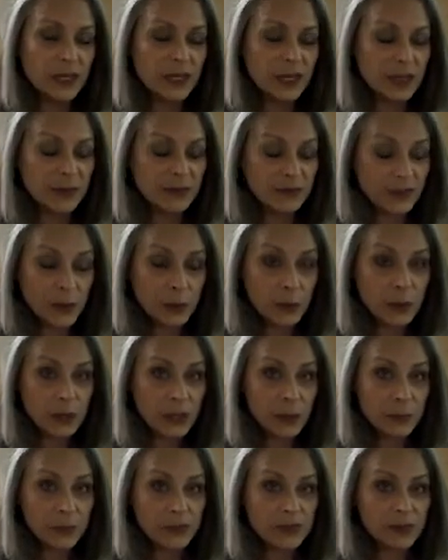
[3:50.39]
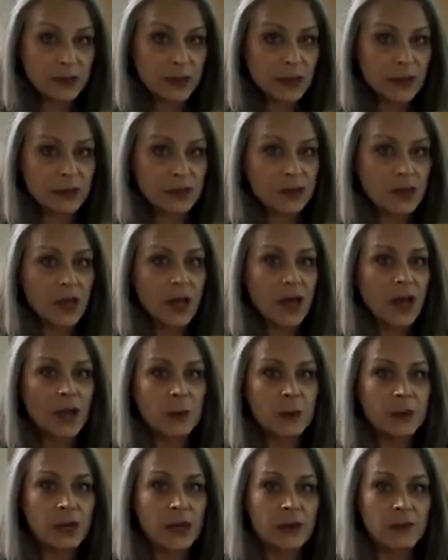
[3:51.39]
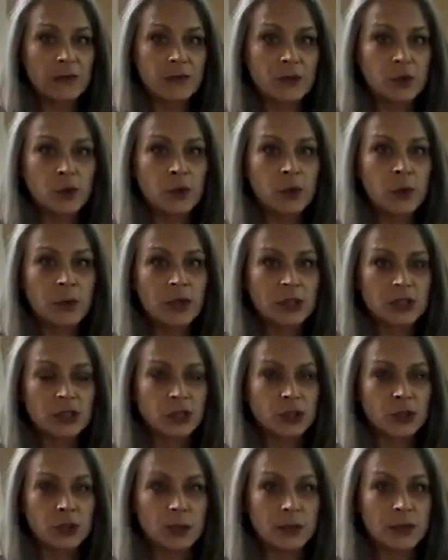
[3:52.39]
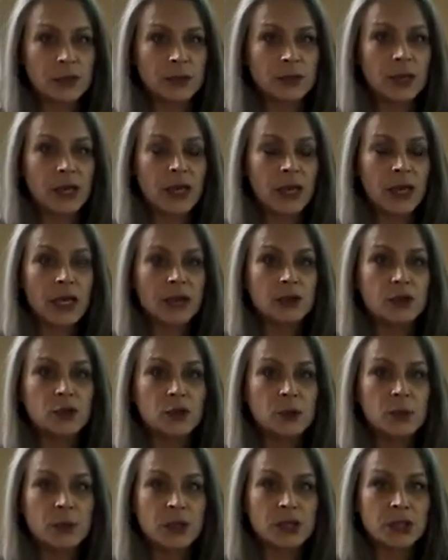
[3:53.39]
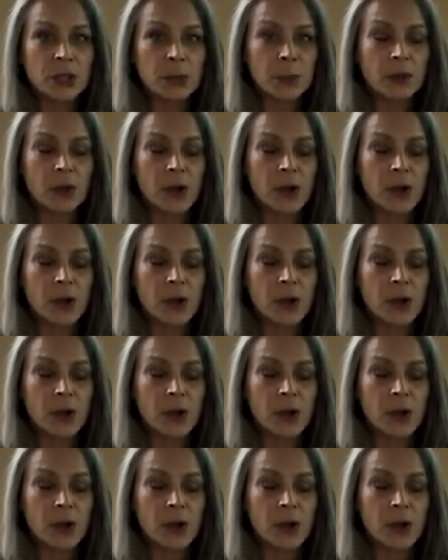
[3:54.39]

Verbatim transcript: And if I went up a size, I would have too much shoulder and too much